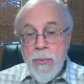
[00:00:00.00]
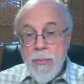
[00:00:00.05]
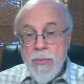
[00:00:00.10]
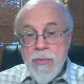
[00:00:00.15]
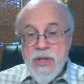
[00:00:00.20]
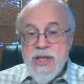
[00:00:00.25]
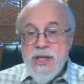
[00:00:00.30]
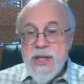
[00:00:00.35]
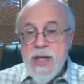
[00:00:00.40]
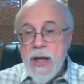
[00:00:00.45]

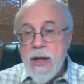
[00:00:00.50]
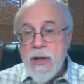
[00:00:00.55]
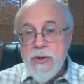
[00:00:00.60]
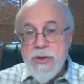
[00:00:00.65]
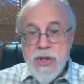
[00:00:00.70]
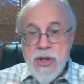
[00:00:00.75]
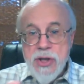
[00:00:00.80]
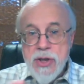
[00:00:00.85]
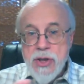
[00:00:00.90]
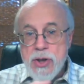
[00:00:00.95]

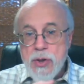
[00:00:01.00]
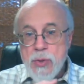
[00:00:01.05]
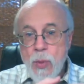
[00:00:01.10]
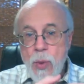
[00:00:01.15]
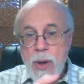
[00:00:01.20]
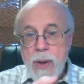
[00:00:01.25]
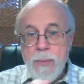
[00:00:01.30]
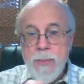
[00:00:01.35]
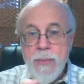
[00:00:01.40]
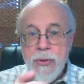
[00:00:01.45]
cells
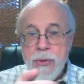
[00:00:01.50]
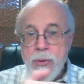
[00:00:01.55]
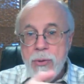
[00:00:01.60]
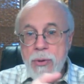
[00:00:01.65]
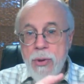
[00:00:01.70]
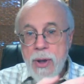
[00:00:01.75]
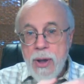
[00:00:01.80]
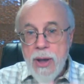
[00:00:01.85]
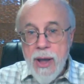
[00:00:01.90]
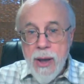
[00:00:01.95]
swim
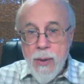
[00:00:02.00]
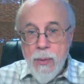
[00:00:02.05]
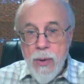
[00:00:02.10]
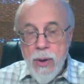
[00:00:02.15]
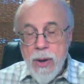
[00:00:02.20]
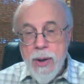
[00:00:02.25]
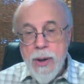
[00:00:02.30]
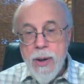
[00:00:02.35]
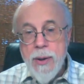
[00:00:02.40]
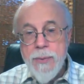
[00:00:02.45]
through a
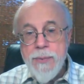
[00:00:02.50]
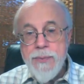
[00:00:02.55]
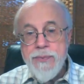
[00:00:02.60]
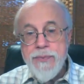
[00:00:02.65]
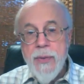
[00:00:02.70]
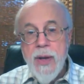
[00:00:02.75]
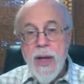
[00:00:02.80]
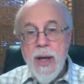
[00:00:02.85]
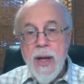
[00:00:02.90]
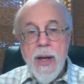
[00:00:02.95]
liquid.
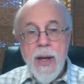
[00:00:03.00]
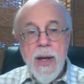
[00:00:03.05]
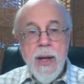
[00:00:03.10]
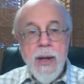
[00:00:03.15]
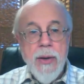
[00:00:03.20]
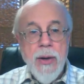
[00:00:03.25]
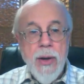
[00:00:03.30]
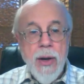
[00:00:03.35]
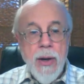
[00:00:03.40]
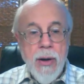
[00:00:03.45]

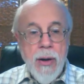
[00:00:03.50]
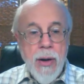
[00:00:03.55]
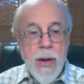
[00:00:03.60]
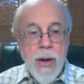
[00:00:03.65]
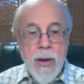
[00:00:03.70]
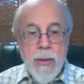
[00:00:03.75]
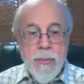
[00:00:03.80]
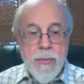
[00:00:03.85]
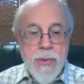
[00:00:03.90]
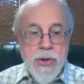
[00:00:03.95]
There
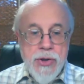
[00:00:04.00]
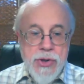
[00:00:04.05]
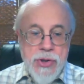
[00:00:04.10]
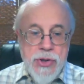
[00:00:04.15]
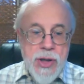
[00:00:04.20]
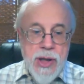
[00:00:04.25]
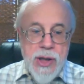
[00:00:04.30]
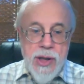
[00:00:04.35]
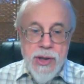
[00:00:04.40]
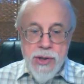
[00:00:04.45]
are
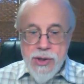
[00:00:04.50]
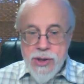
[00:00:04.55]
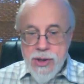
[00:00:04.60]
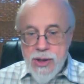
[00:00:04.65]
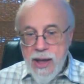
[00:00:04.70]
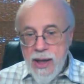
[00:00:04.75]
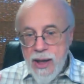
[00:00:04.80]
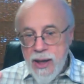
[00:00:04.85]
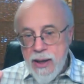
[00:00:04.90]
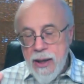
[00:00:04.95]
machines
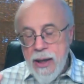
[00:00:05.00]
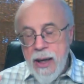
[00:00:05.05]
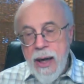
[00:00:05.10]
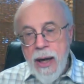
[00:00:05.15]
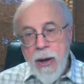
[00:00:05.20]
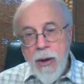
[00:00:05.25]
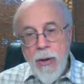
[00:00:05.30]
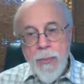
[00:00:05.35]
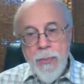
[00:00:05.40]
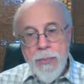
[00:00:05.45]
that
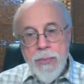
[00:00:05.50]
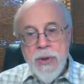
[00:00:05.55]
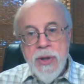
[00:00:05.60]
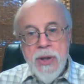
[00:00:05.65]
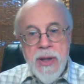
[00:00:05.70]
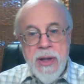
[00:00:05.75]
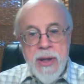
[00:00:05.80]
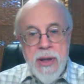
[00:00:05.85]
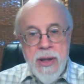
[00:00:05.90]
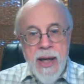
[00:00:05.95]
help
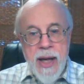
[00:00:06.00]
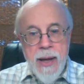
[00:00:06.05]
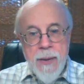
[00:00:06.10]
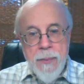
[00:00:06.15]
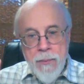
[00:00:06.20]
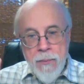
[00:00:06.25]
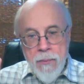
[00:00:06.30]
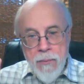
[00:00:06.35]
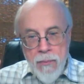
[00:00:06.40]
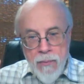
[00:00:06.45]
take
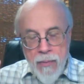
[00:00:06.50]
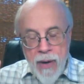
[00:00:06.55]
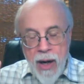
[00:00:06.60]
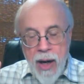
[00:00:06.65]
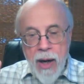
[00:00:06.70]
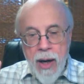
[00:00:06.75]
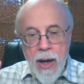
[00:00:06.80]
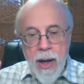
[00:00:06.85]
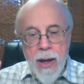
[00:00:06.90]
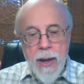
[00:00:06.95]

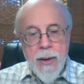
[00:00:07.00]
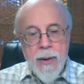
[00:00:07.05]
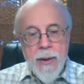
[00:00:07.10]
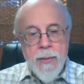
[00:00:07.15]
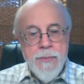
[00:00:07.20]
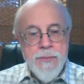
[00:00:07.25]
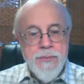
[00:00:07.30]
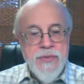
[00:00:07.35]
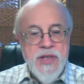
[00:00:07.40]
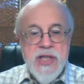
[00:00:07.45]

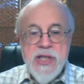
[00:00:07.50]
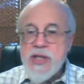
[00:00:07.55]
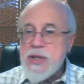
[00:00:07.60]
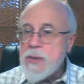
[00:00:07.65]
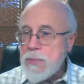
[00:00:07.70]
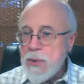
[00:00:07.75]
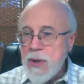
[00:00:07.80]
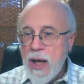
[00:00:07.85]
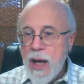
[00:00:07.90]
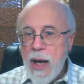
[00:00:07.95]

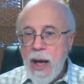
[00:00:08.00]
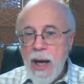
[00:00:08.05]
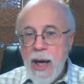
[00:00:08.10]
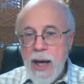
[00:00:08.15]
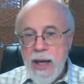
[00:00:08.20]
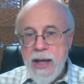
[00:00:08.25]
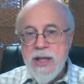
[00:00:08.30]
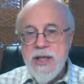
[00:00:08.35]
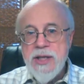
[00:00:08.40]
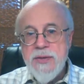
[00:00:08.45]

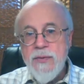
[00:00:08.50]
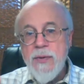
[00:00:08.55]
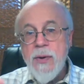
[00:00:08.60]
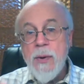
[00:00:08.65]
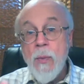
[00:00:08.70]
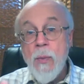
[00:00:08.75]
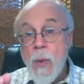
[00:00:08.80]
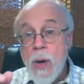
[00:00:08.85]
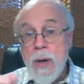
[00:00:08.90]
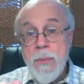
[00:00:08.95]
supplies
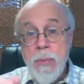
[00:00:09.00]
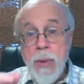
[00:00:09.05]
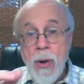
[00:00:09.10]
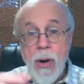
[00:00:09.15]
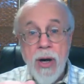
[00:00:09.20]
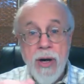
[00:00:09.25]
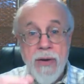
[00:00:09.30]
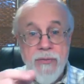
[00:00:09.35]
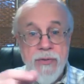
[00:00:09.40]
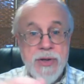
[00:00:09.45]
from one
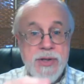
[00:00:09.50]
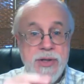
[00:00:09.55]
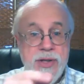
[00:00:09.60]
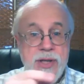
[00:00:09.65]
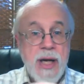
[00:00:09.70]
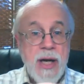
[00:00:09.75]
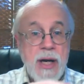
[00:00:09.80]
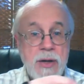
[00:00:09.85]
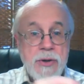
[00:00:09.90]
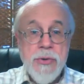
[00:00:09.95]
part of a
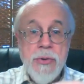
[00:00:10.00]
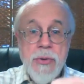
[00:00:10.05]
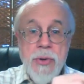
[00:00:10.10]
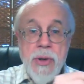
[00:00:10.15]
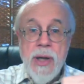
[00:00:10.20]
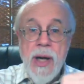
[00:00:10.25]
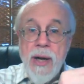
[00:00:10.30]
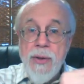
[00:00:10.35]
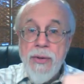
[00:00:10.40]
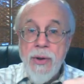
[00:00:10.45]
cell to
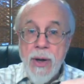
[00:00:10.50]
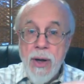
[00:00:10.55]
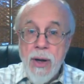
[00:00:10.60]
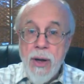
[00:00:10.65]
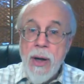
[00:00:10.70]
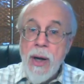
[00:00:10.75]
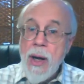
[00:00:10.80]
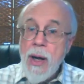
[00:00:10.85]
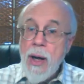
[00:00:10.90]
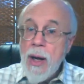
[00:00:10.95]
another
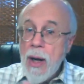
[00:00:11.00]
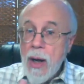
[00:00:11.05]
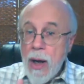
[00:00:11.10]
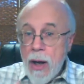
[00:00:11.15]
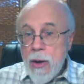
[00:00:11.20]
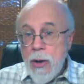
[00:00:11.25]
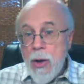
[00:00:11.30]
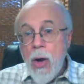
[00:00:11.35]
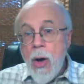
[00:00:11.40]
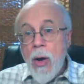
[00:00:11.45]

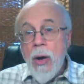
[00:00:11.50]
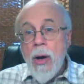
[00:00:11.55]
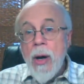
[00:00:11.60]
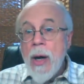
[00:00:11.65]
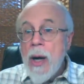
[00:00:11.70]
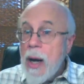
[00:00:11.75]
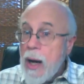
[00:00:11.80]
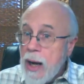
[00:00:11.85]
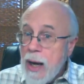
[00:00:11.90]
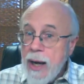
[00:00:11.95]

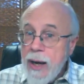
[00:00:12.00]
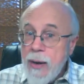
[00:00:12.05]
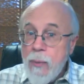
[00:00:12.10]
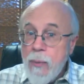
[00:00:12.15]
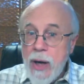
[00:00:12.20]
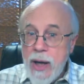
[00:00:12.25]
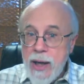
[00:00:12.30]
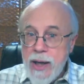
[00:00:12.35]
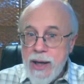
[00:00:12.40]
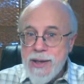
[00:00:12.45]
along
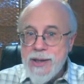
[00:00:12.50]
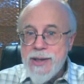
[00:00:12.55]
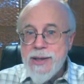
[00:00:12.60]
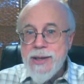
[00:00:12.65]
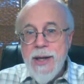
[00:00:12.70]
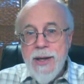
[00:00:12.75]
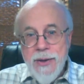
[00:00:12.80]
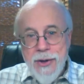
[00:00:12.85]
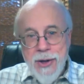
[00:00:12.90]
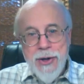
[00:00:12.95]
highways
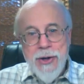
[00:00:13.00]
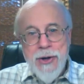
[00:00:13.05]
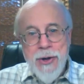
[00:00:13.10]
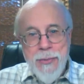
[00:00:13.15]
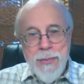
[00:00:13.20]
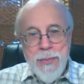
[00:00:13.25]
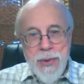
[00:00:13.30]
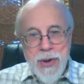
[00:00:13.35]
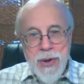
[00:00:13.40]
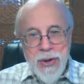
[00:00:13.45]
that
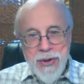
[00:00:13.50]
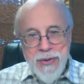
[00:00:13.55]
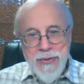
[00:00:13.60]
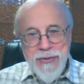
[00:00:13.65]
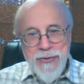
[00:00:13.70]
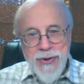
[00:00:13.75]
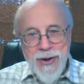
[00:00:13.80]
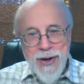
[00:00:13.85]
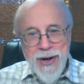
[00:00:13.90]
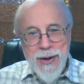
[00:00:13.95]
are built
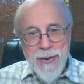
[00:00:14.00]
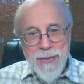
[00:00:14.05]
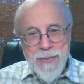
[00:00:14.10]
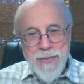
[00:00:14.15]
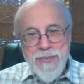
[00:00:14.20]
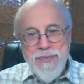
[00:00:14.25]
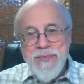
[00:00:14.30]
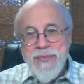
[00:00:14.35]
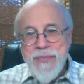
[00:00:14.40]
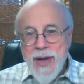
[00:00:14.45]

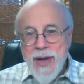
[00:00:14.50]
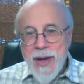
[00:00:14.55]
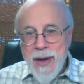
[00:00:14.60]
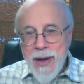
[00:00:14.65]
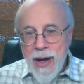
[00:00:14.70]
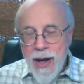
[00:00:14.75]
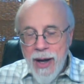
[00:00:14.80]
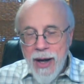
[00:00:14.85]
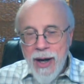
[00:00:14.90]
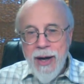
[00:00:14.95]
from
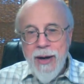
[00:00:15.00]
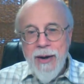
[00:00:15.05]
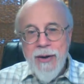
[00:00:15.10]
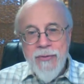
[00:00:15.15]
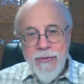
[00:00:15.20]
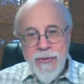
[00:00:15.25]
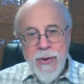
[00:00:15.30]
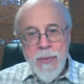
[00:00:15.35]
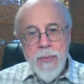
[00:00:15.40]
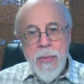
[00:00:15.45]

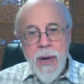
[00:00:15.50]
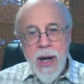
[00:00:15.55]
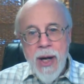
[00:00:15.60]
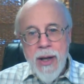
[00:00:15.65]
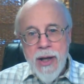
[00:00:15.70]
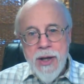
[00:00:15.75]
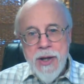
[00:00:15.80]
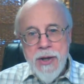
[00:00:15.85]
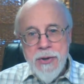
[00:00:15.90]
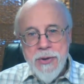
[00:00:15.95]

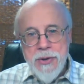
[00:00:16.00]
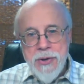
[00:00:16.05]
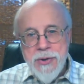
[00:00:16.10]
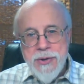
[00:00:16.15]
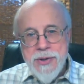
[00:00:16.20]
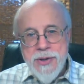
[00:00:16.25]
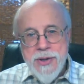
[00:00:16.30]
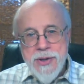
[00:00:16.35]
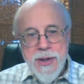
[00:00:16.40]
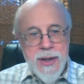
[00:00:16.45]

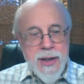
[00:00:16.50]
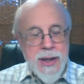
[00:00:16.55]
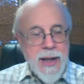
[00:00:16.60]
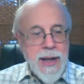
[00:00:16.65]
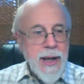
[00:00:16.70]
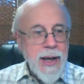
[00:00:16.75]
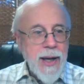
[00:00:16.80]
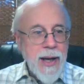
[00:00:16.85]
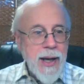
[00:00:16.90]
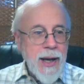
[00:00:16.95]
molecules.
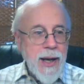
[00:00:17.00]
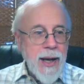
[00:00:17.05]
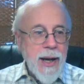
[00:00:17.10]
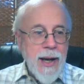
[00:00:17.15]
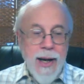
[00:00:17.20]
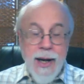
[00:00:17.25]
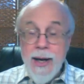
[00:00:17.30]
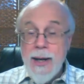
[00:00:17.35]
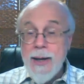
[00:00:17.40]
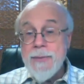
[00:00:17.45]

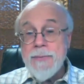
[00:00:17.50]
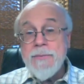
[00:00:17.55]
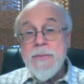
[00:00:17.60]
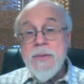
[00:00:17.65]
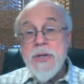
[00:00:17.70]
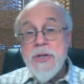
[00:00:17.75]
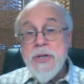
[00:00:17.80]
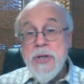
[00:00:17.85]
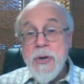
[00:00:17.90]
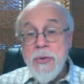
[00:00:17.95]

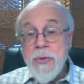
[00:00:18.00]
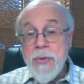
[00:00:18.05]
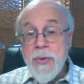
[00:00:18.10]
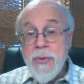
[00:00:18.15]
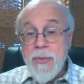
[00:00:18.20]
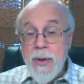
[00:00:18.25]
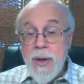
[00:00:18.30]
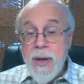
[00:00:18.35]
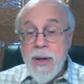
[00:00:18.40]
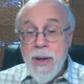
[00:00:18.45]
So
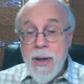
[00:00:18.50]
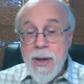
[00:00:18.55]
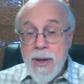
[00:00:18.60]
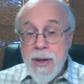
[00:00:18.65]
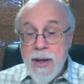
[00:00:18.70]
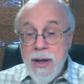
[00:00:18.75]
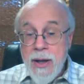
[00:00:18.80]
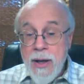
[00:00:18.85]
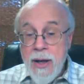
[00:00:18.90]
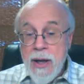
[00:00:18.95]

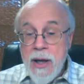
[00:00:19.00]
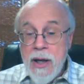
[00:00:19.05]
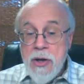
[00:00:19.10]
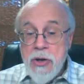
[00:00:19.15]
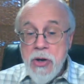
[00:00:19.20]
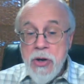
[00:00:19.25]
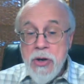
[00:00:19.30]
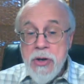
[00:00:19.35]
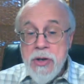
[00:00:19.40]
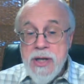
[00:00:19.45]
it
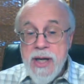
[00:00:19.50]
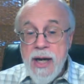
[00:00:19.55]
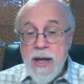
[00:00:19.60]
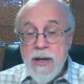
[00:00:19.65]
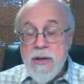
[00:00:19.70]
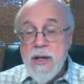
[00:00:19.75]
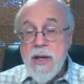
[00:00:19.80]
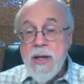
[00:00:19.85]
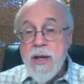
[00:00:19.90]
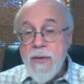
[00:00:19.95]
turns
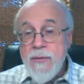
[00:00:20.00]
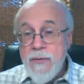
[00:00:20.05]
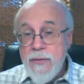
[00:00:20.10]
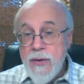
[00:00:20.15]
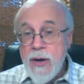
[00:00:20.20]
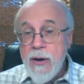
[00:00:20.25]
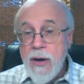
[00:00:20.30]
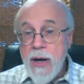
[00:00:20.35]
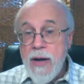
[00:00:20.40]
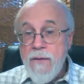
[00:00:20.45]
out that the
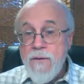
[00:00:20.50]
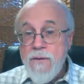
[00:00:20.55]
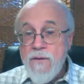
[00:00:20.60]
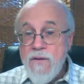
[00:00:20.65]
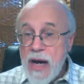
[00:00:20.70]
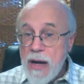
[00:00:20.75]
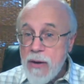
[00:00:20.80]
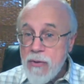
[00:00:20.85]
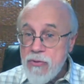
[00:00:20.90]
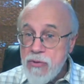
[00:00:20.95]
very
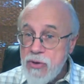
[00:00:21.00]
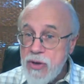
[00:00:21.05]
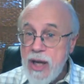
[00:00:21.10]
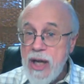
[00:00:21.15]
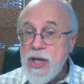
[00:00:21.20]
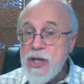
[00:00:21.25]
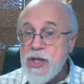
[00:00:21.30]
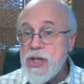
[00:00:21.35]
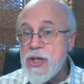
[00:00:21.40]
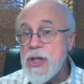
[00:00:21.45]

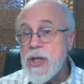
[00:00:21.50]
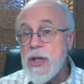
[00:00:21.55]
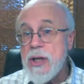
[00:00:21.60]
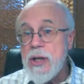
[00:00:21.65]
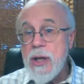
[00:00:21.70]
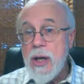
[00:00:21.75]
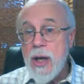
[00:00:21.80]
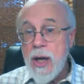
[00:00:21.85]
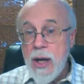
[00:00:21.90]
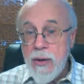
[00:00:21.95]

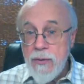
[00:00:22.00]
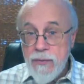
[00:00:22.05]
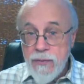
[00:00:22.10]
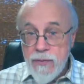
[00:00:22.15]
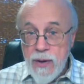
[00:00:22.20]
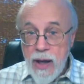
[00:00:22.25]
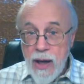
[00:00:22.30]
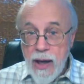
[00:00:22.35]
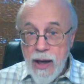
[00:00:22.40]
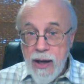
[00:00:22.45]
foundation of
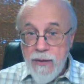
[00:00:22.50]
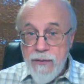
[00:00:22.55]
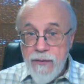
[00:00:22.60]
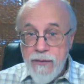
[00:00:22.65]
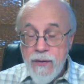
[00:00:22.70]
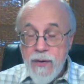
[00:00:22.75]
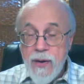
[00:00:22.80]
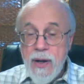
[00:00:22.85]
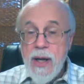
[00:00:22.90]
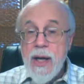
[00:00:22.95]

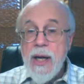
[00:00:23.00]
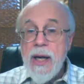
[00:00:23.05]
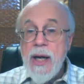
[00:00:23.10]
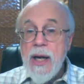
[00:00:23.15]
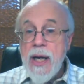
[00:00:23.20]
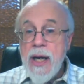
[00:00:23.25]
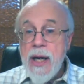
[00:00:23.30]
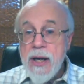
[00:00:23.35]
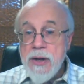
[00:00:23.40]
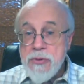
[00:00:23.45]
life
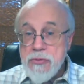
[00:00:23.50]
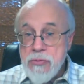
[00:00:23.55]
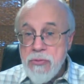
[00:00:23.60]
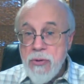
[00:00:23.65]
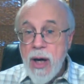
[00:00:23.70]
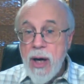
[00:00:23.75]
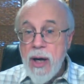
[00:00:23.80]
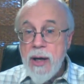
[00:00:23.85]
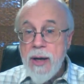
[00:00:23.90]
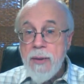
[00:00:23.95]
is
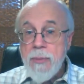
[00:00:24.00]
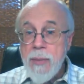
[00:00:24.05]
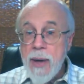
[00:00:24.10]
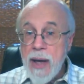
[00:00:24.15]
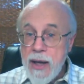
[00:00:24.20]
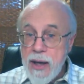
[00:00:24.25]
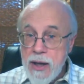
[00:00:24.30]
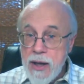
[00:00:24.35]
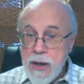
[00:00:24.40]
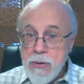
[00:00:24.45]
run
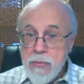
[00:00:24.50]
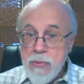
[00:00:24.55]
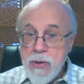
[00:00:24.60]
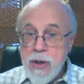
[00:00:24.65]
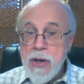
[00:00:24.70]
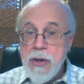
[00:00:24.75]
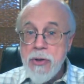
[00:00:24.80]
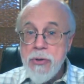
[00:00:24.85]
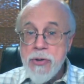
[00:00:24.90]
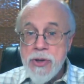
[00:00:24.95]
by
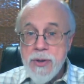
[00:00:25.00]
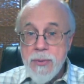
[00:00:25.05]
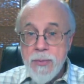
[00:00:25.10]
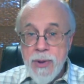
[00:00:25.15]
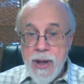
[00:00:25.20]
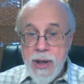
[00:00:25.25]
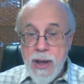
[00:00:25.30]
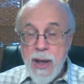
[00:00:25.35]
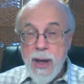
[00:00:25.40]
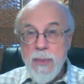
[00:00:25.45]

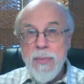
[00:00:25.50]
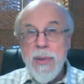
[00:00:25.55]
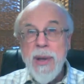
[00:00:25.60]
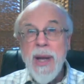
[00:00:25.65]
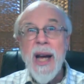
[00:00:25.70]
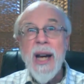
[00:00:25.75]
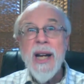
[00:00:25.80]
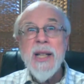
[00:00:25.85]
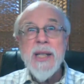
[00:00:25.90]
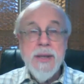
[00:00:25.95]
irreducibly
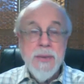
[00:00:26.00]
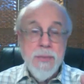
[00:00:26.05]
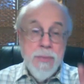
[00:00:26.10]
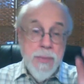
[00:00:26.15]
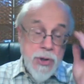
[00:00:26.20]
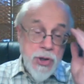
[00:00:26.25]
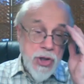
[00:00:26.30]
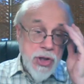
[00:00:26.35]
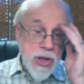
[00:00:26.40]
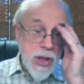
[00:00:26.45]
complex
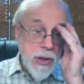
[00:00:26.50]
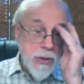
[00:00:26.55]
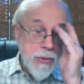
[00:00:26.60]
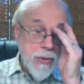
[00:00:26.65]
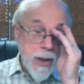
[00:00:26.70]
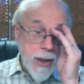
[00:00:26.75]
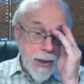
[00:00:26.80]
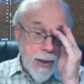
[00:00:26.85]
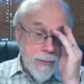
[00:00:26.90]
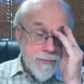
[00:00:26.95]

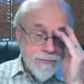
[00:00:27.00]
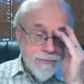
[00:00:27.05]
machinery.